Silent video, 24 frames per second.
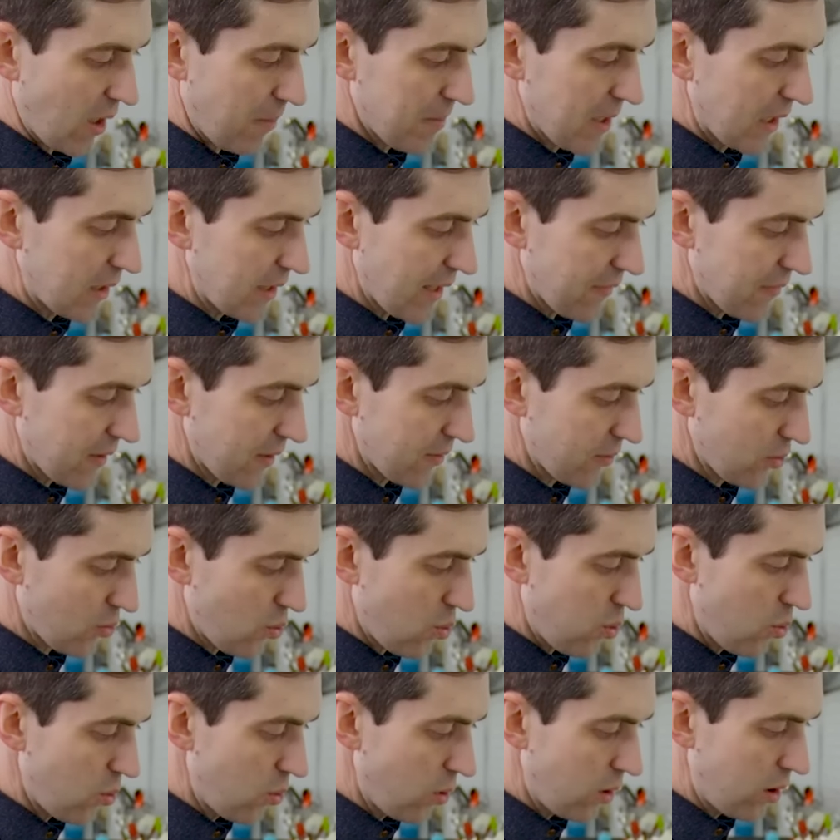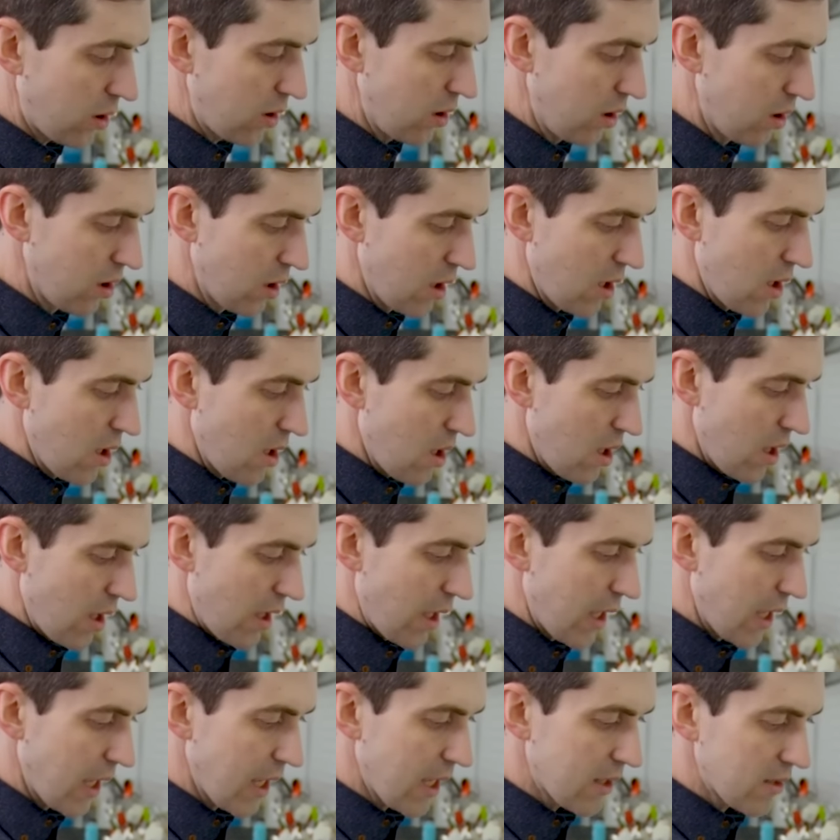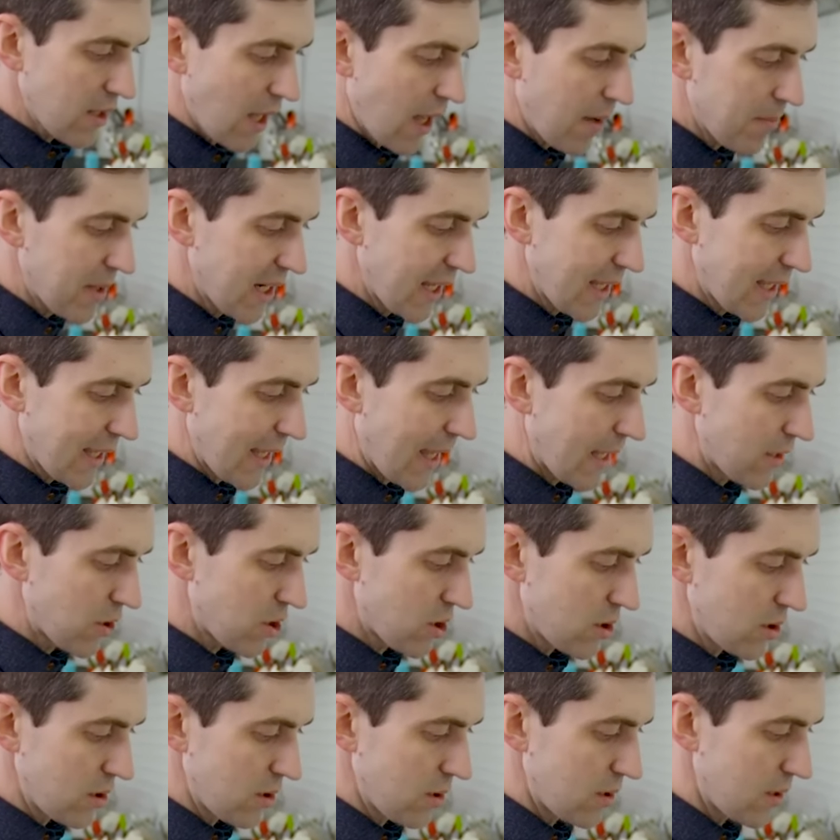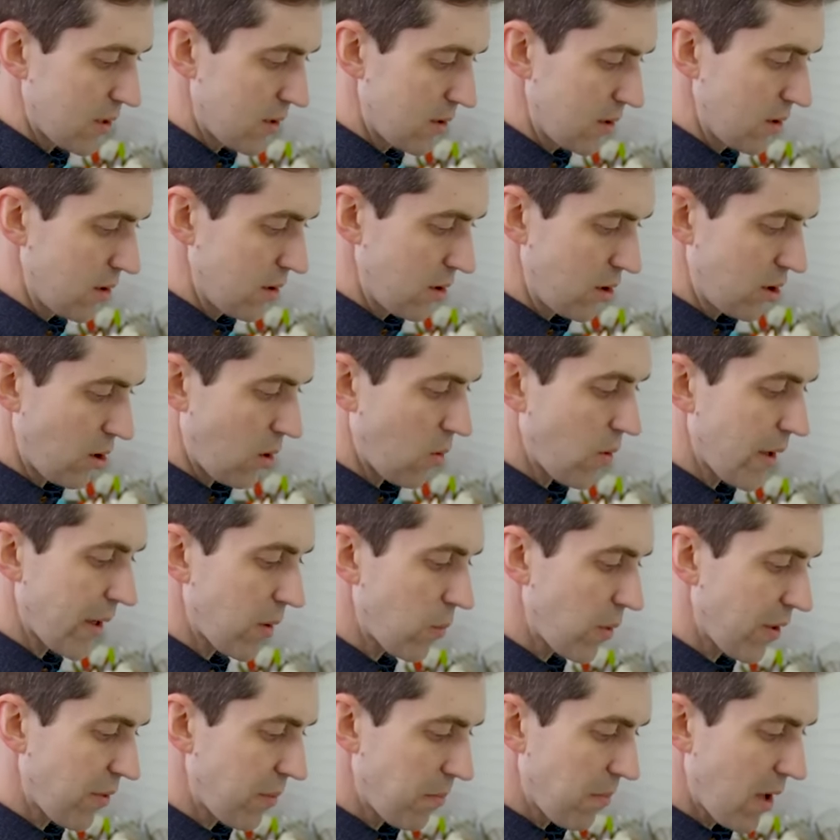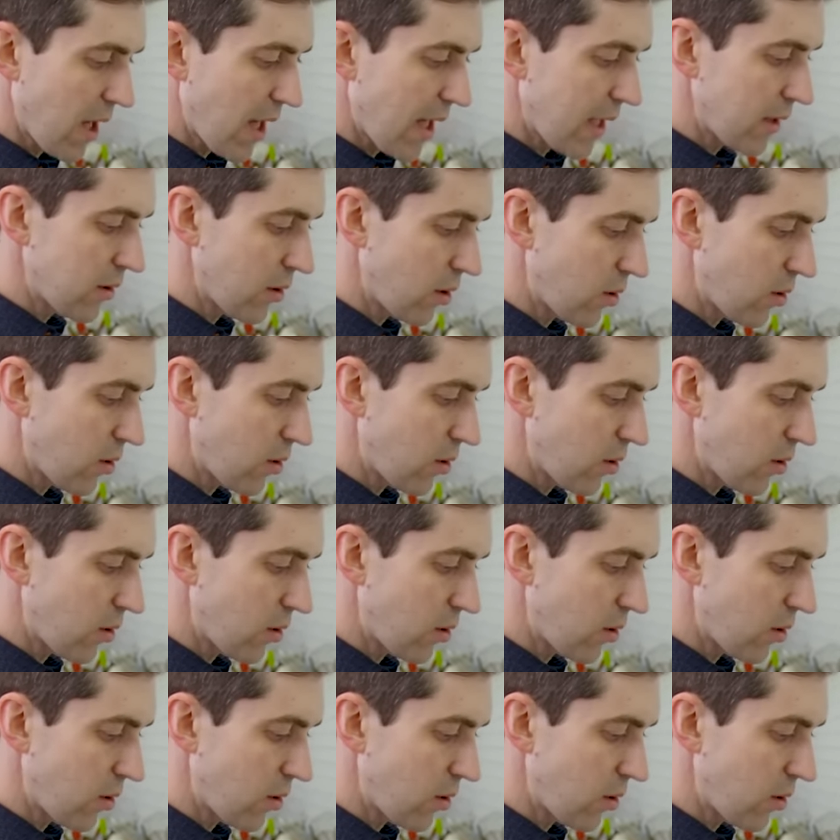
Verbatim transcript: I'm gonna let this cool and I'm gonna get going with my